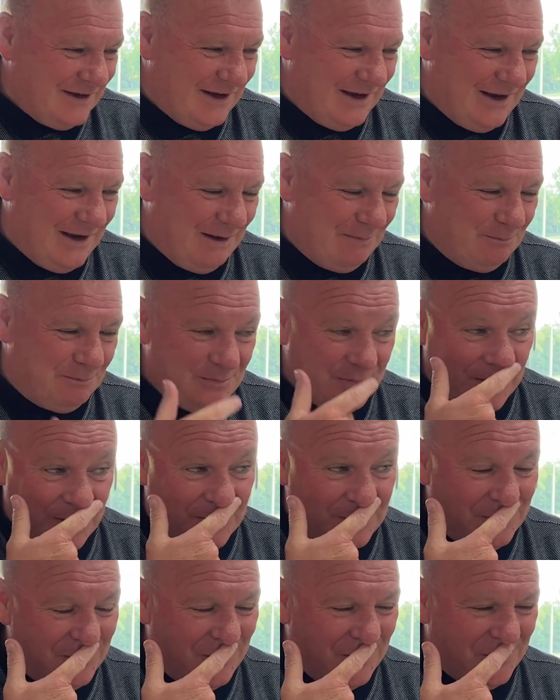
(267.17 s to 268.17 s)
um,
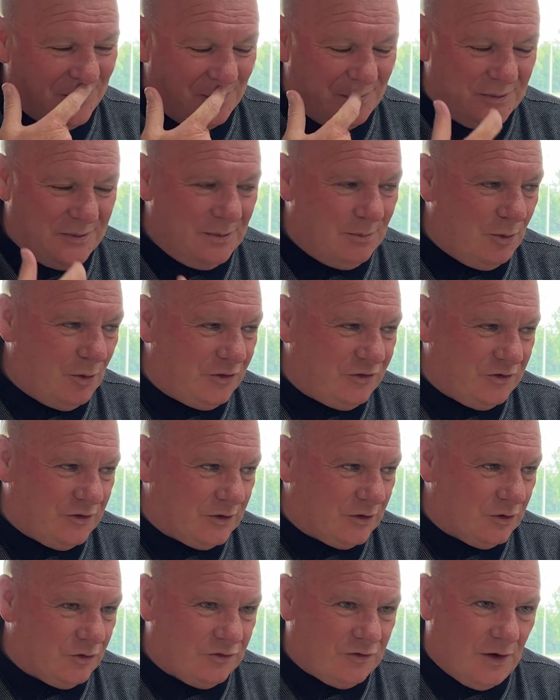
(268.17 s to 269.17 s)
no, the, the, boys had a
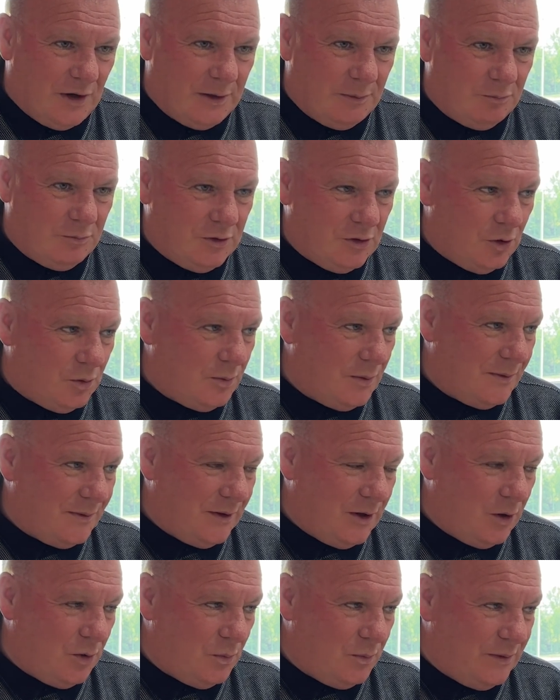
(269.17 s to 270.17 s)
good time. You know, we went
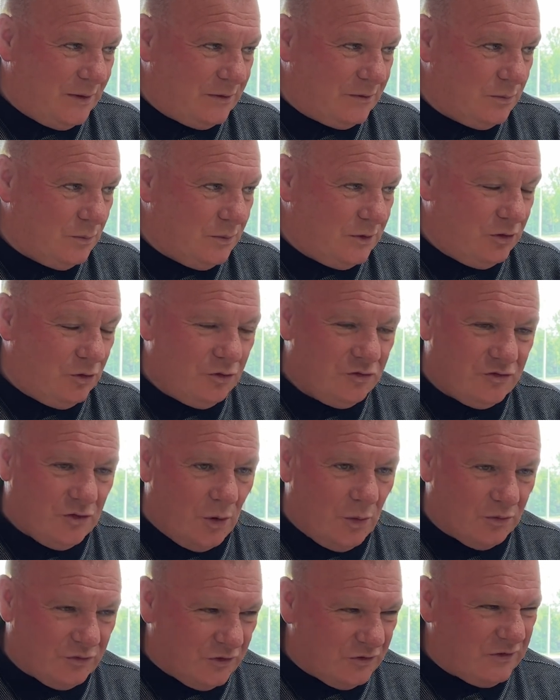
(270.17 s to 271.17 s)
out, we, we used it
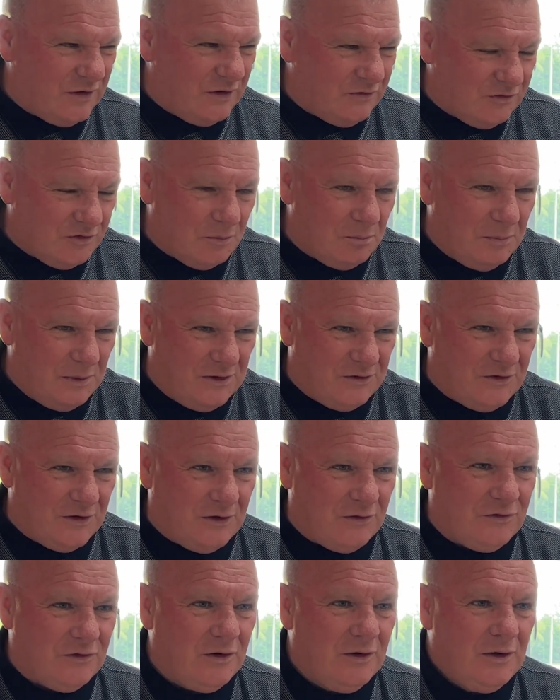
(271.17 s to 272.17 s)
also to have some
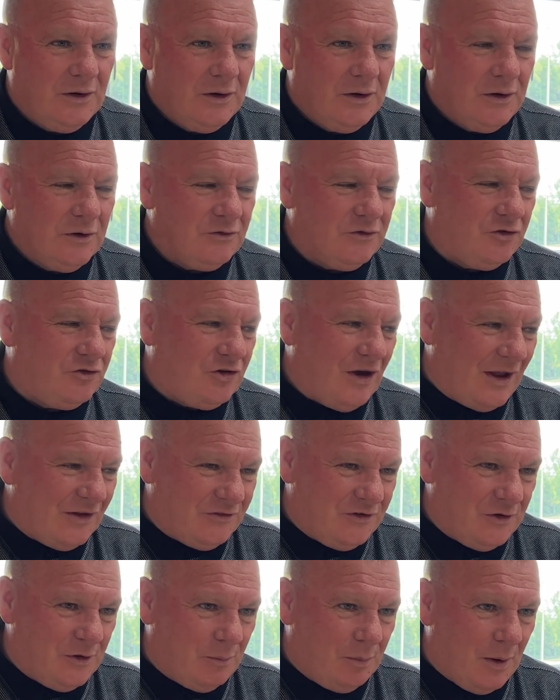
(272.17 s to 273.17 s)
meetings to chat
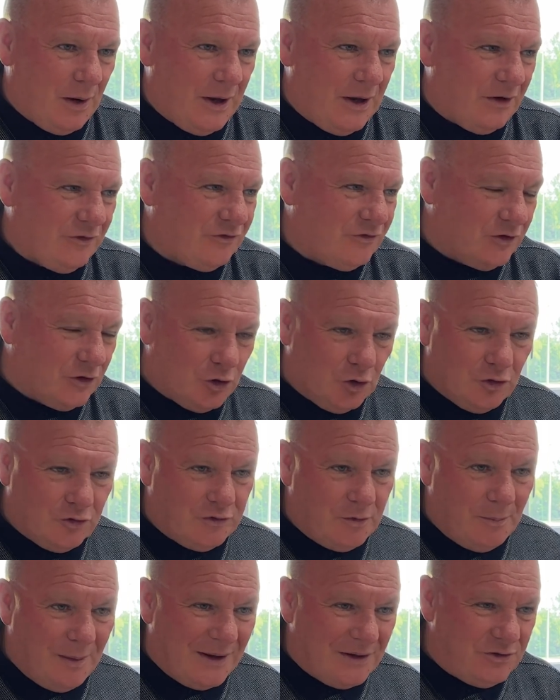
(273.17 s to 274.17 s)
to the players, the good,
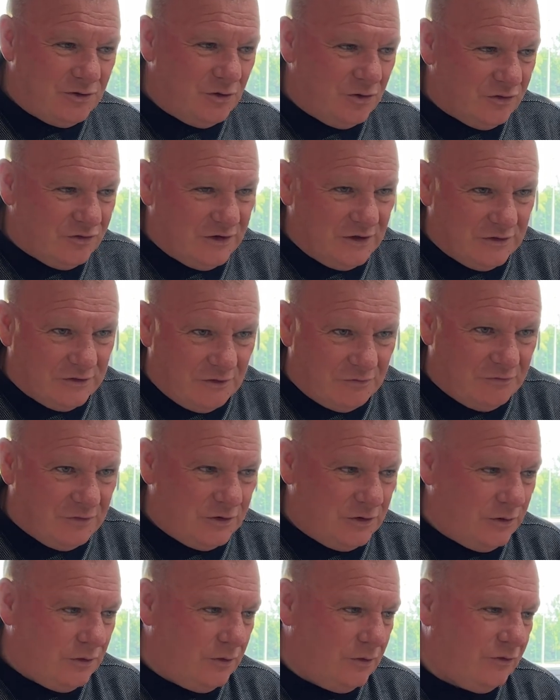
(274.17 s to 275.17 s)
the bad news, the
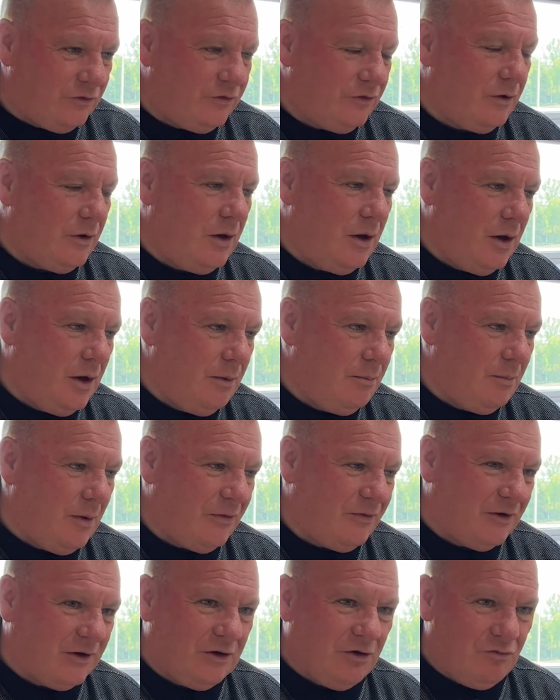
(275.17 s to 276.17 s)
indifferent news. Um, I
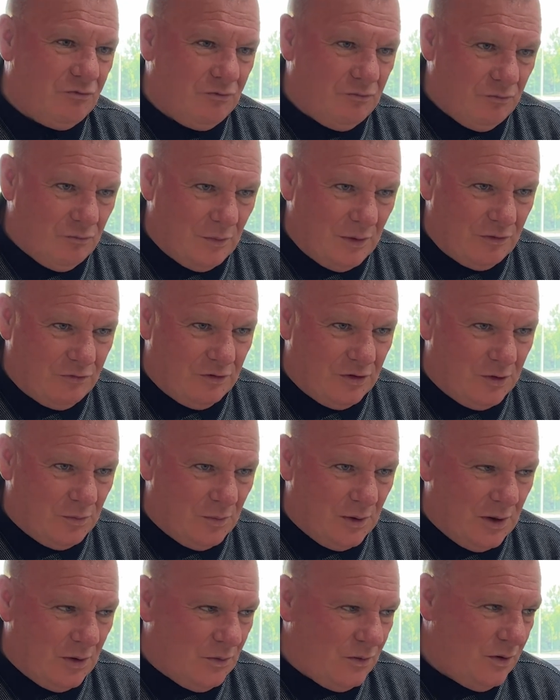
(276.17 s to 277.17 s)
think it went really
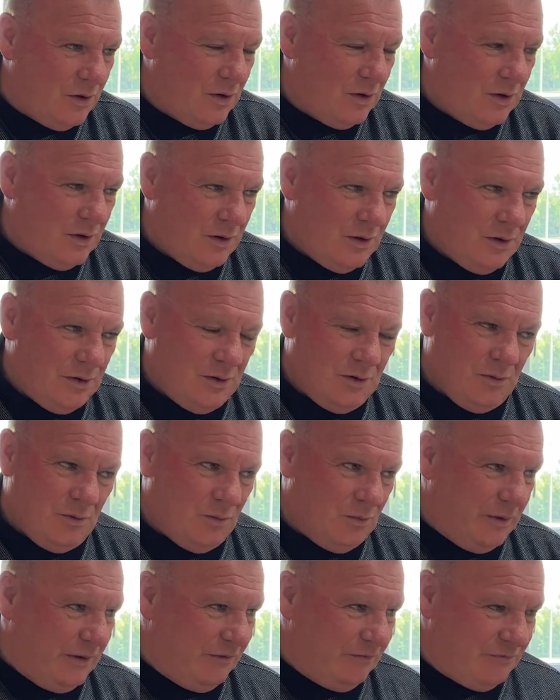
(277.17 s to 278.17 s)
well
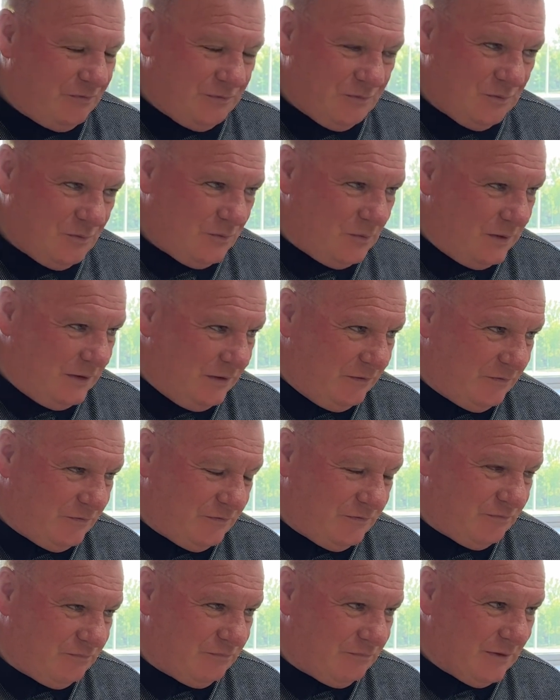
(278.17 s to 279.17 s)
we've
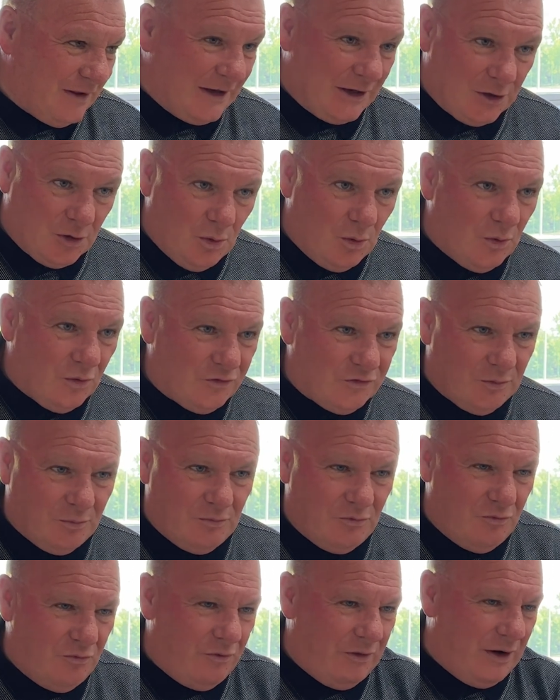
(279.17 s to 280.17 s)
we've let go of
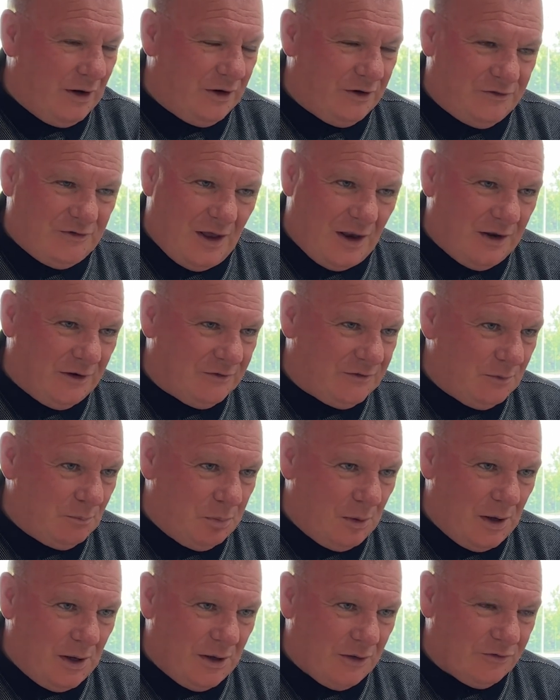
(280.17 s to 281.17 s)
some really talented
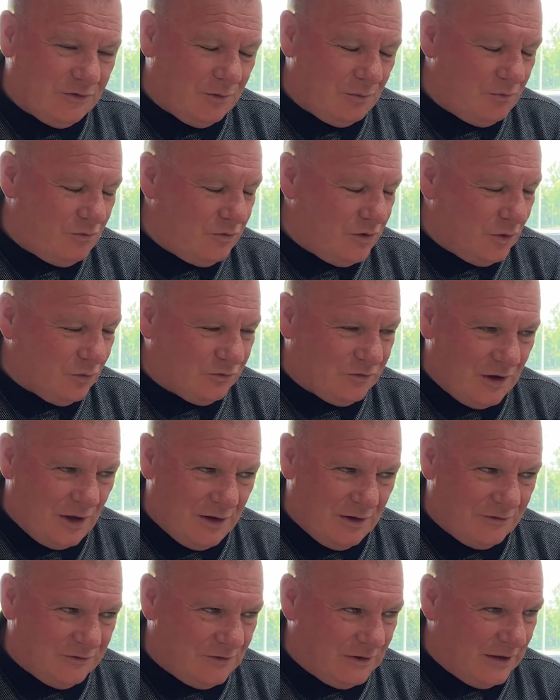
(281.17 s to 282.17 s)
players, some real
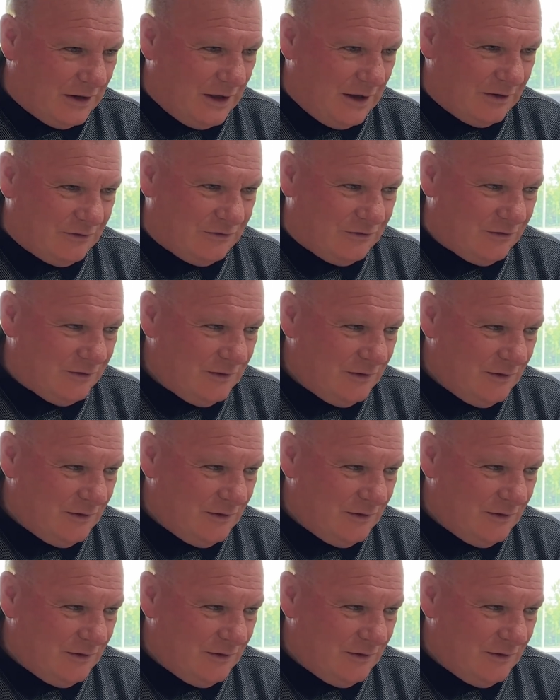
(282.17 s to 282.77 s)
talented lads,